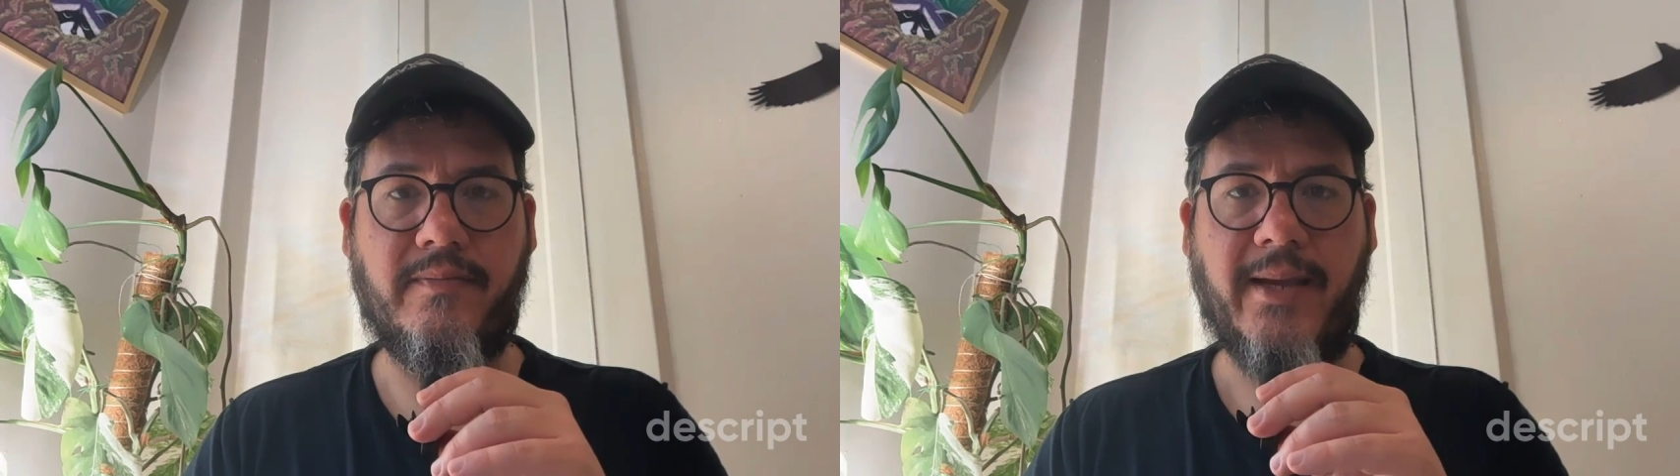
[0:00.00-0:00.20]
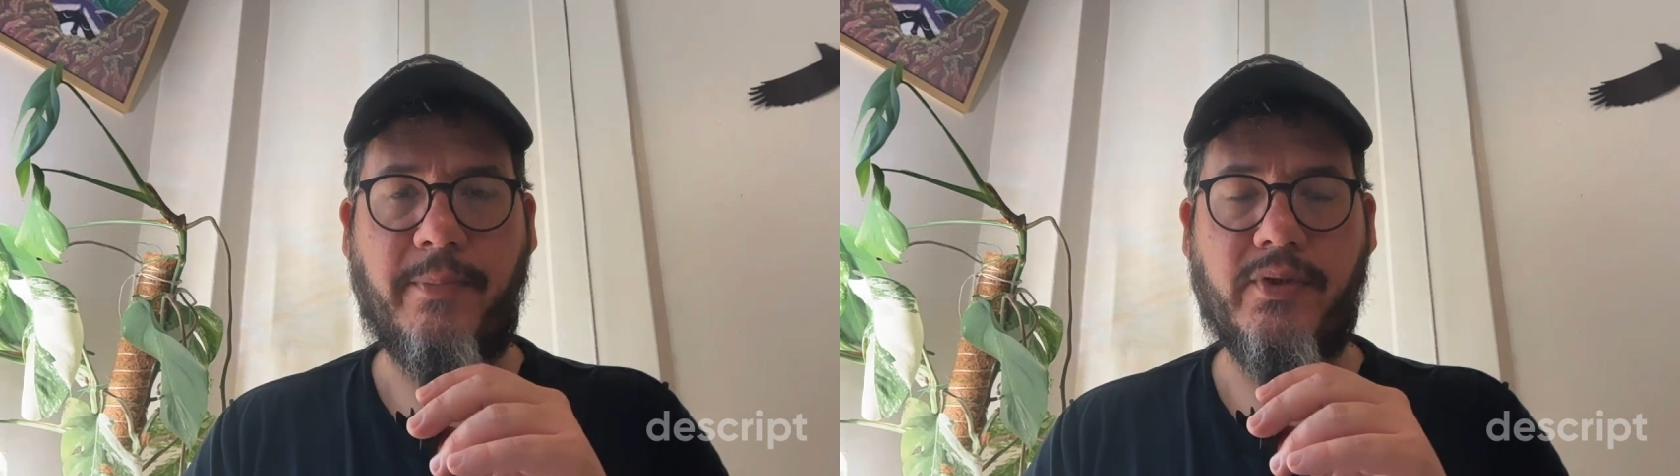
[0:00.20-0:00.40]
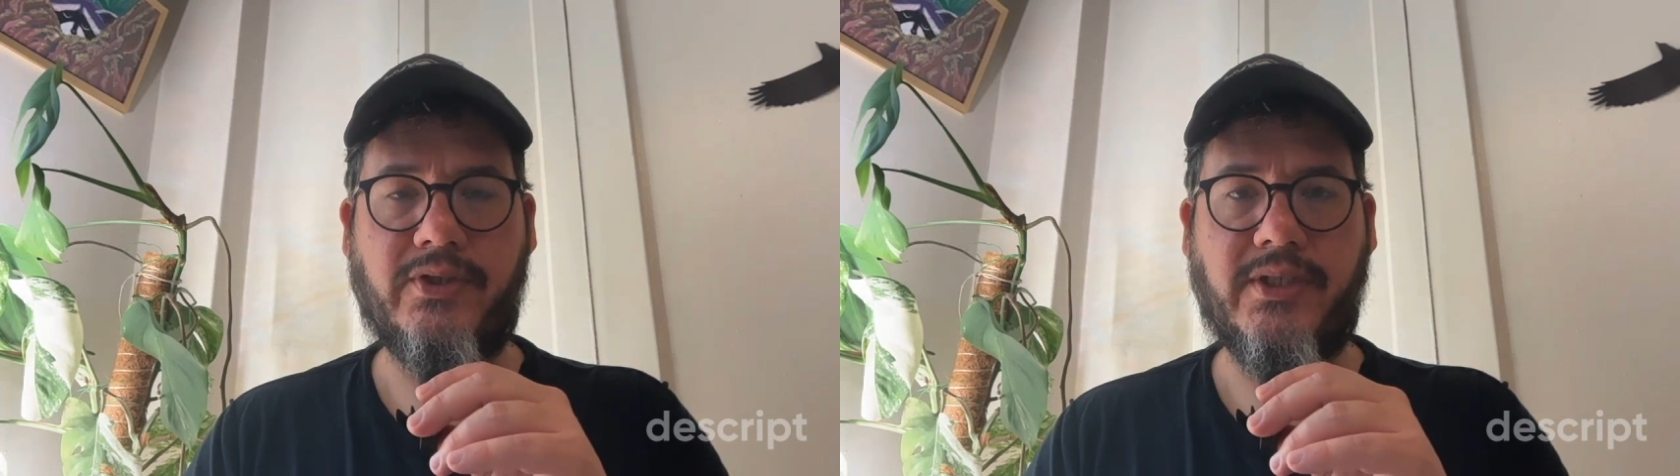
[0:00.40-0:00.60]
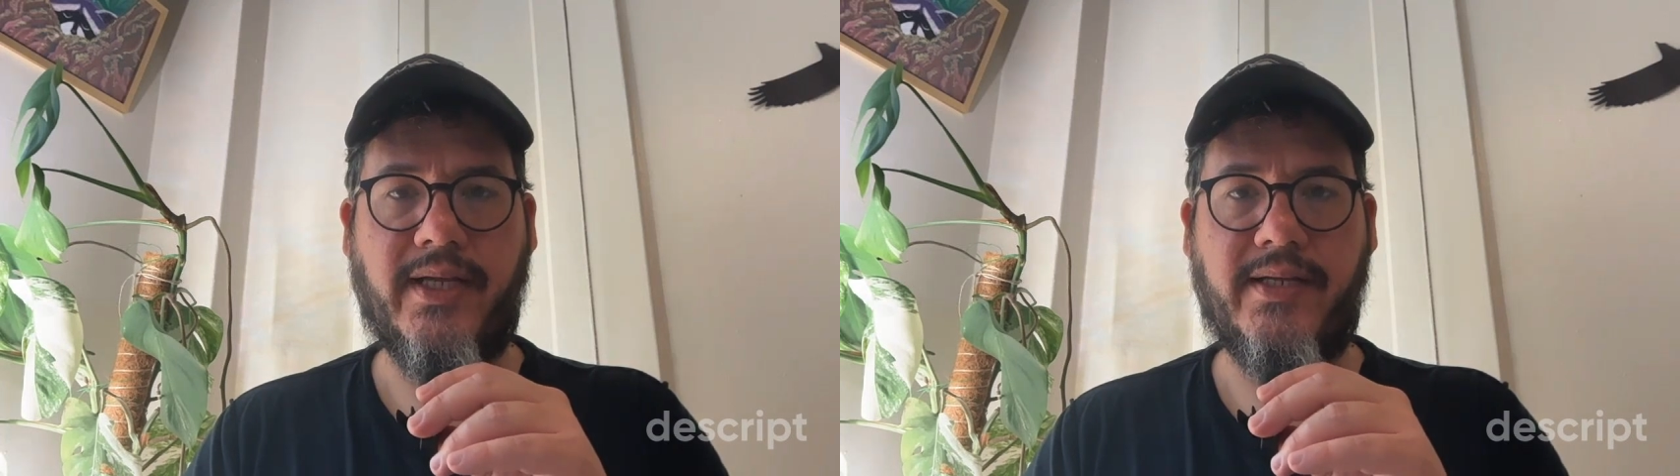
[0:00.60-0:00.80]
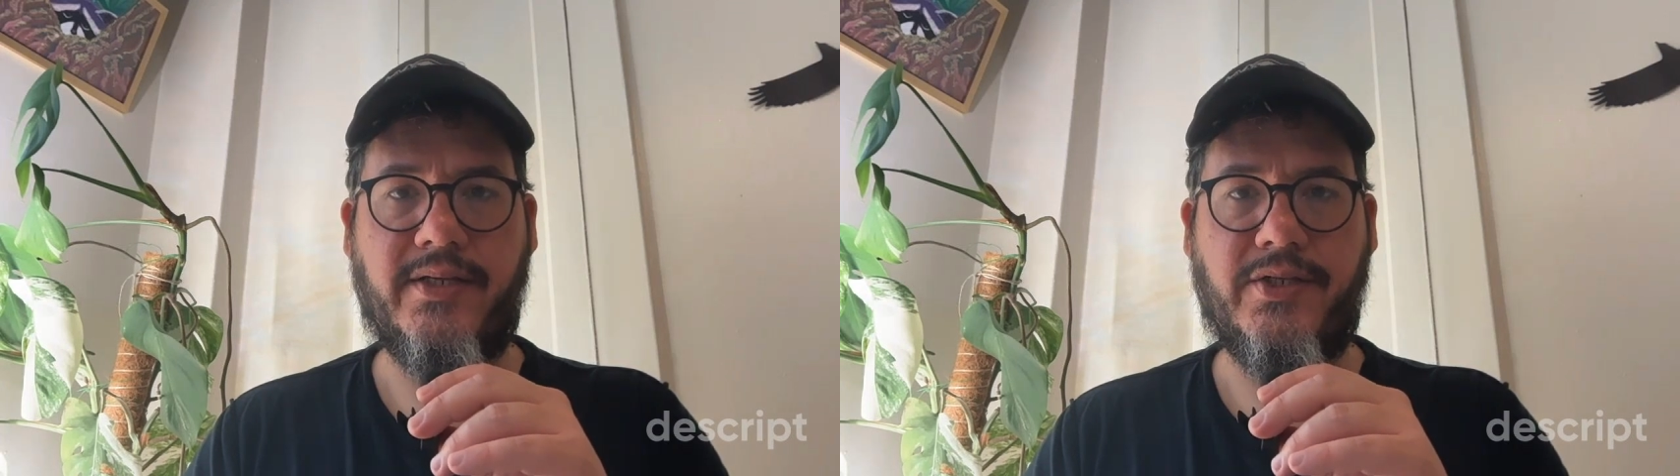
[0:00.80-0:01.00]
That
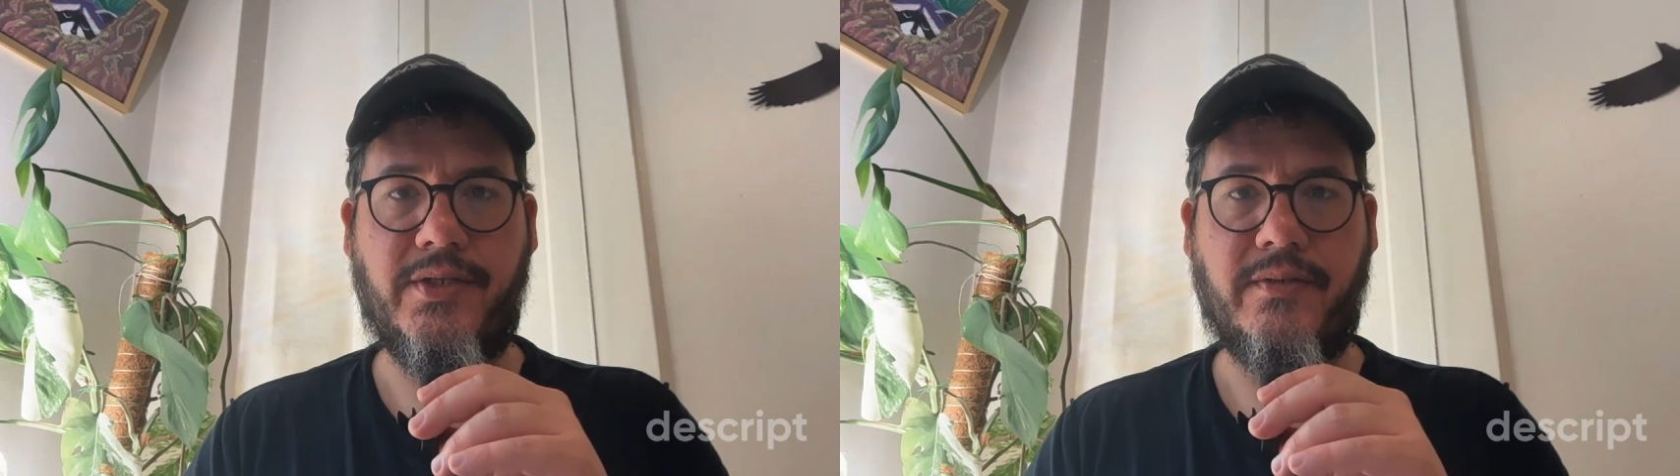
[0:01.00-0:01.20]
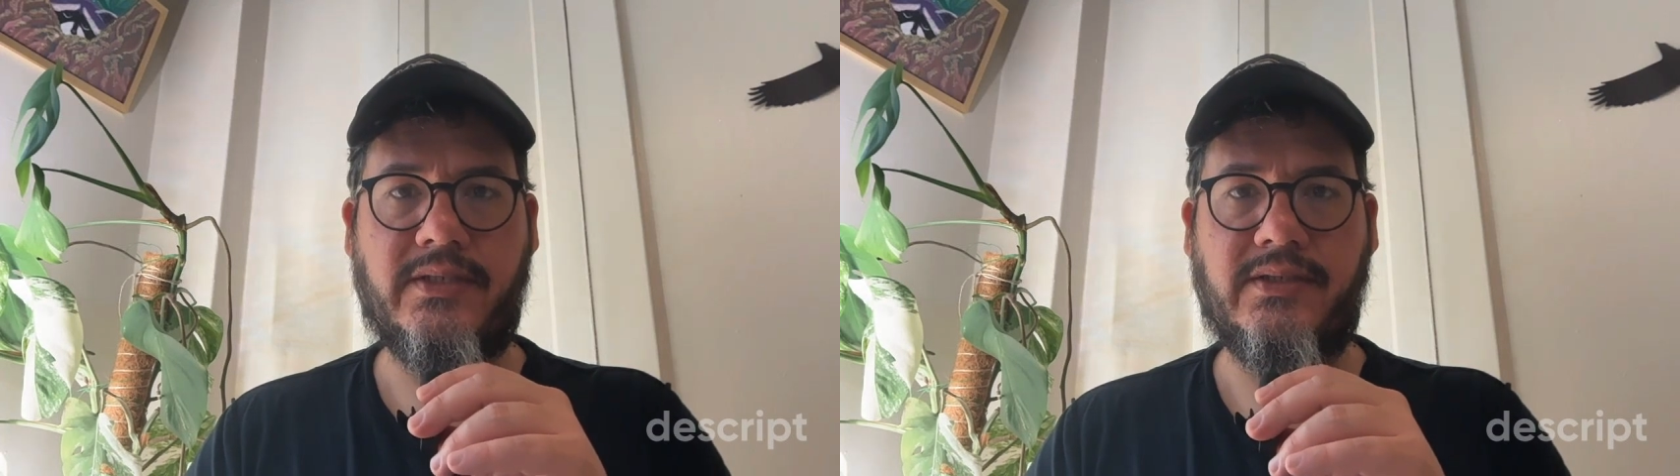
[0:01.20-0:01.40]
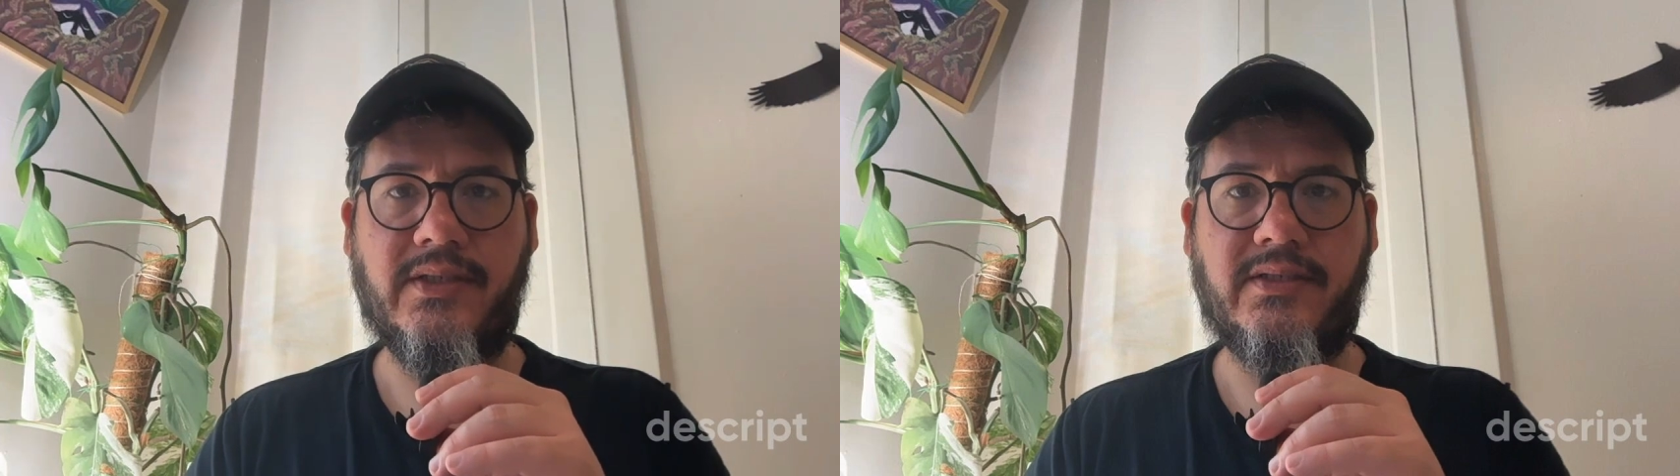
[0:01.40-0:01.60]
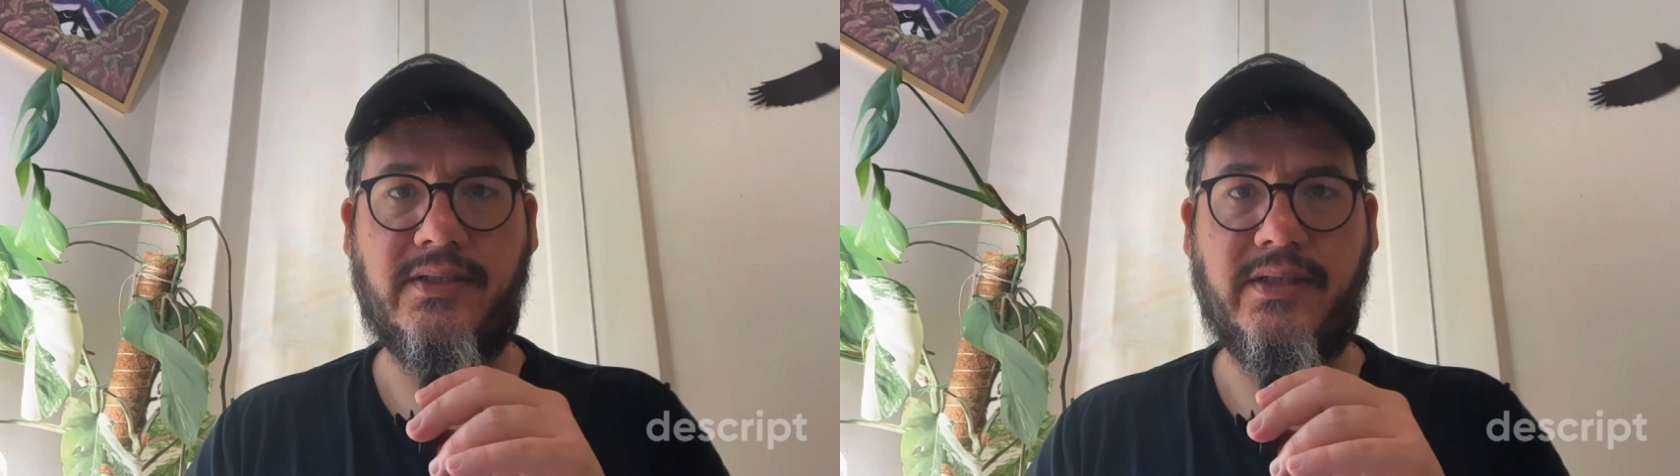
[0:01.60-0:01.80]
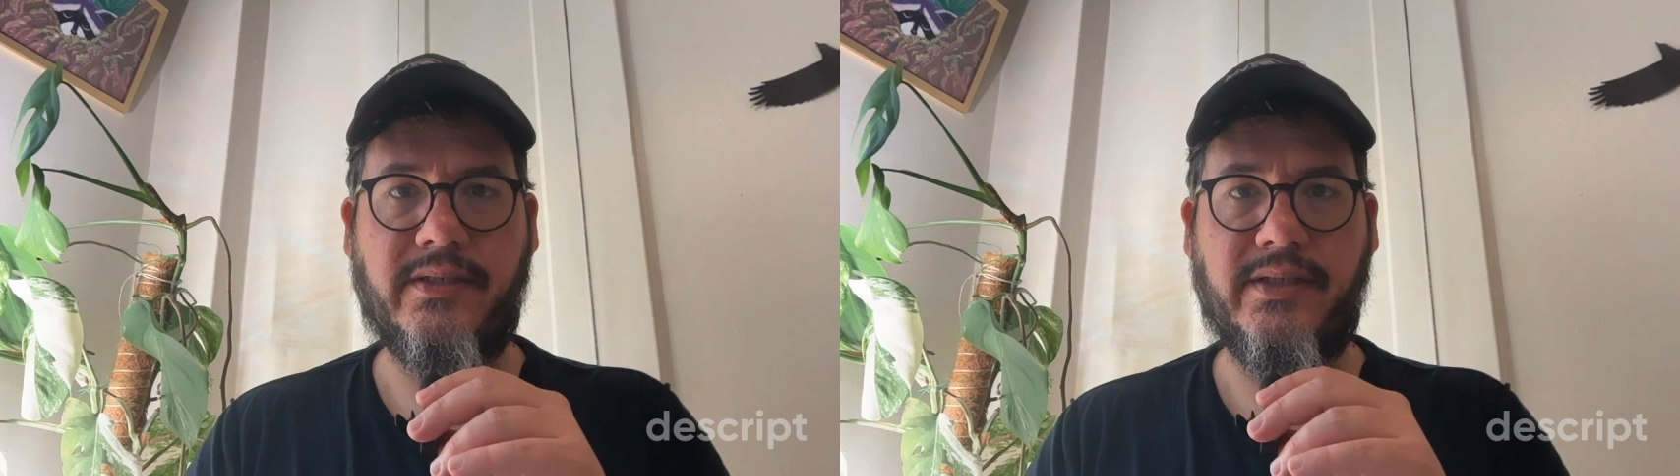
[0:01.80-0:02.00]
percentage is the
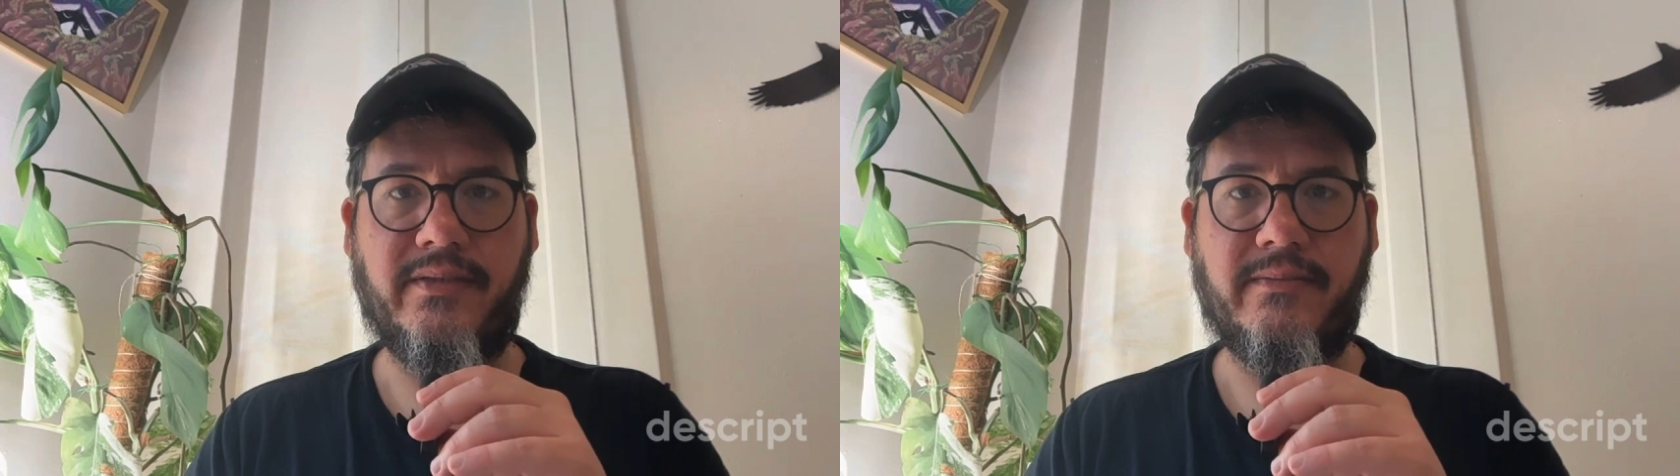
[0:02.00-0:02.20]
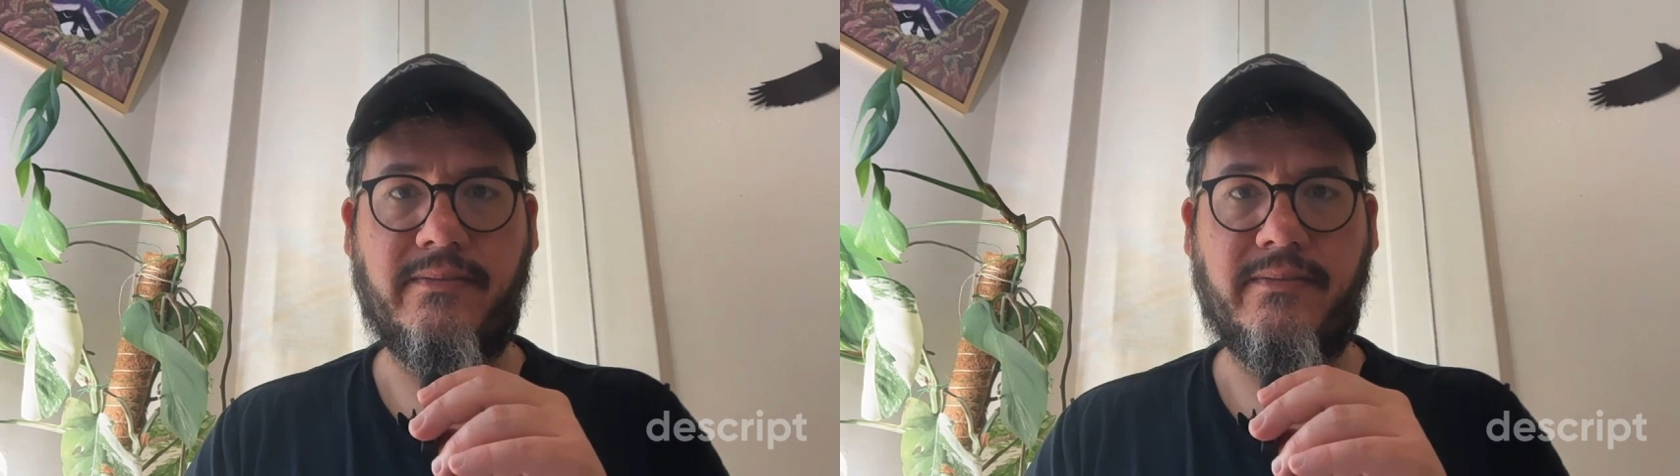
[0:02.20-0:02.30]
ceiling